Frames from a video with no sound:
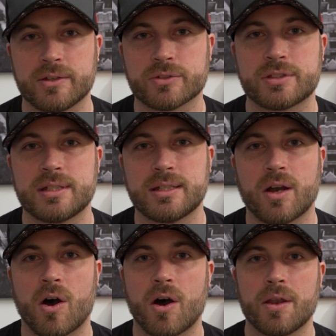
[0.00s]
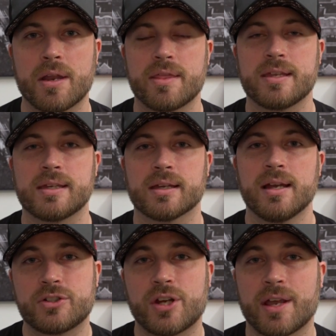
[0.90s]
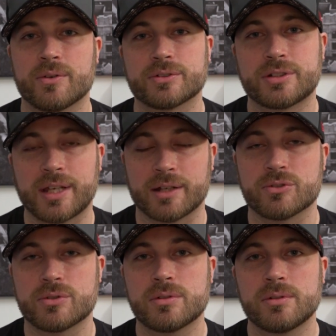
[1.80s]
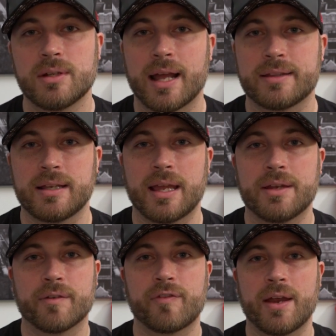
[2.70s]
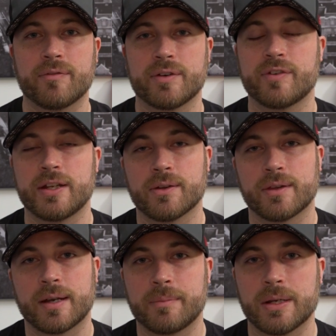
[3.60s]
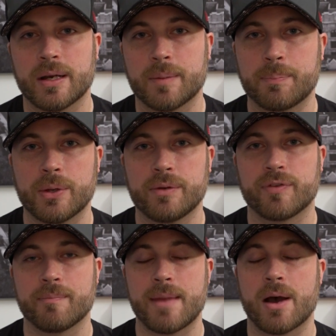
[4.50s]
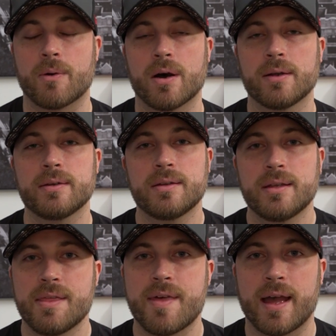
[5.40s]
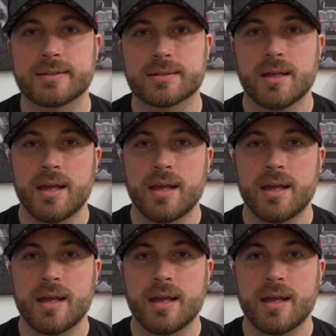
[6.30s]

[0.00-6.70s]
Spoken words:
You'll see on the channel schedule at the end of every video that I'm going to upload from now on that